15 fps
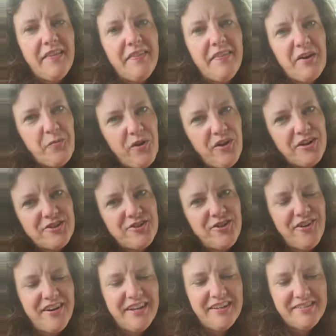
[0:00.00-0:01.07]
They walked
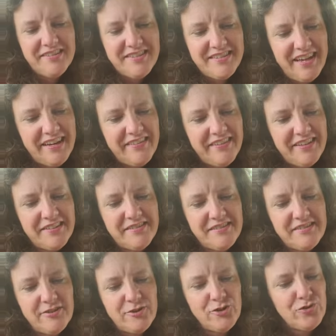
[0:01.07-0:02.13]
on in
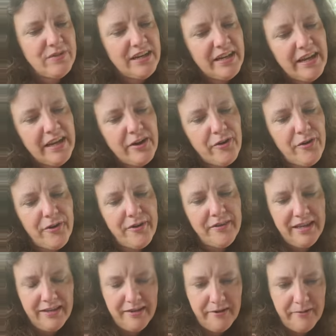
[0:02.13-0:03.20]
silence, drinking it all
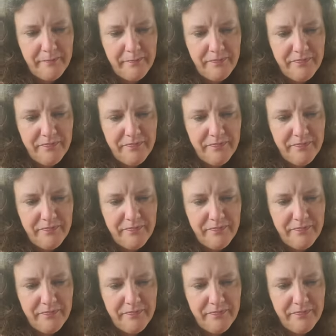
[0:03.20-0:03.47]
in,